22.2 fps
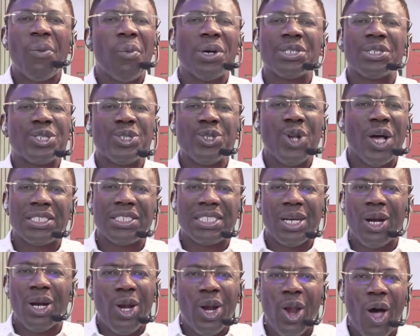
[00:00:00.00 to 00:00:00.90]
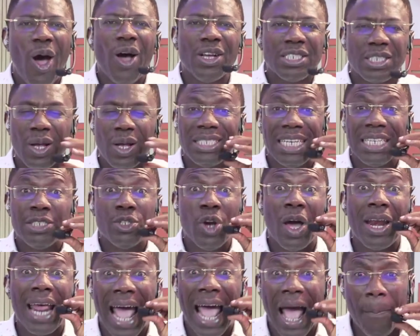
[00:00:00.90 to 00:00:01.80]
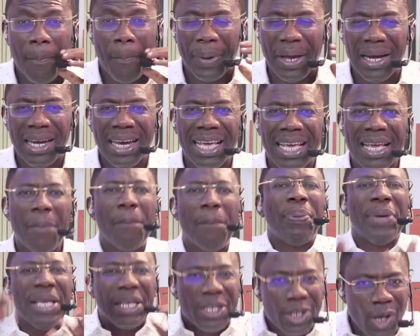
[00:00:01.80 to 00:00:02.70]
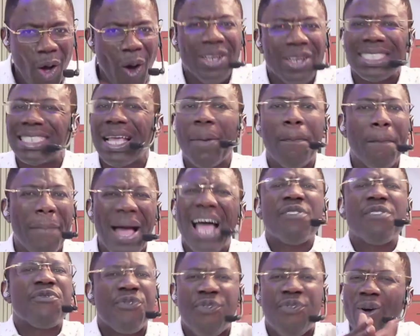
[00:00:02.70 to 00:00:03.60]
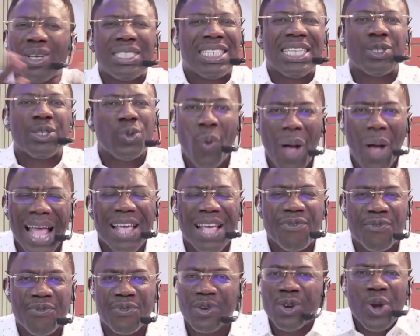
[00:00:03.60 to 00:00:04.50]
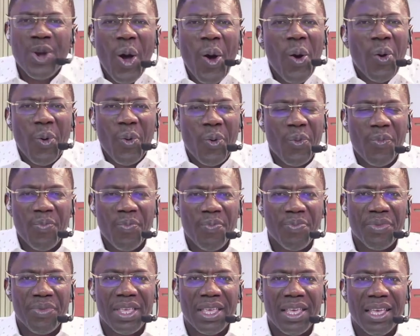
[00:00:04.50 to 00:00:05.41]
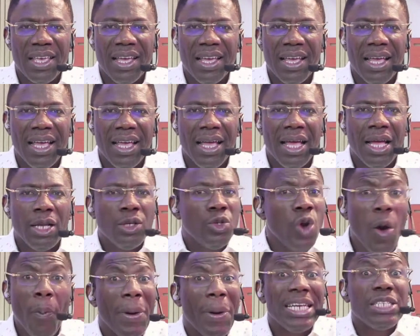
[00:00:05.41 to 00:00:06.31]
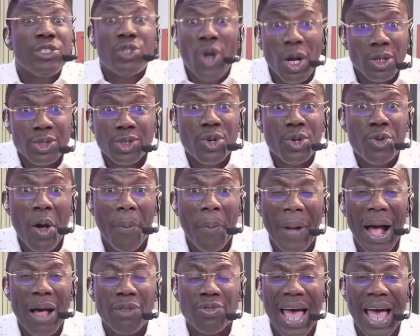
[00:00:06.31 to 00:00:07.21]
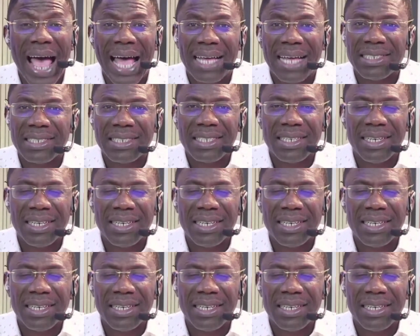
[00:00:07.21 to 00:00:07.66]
was not lost, did not happen because a man fought his wife. No. Nobody talks to you about that.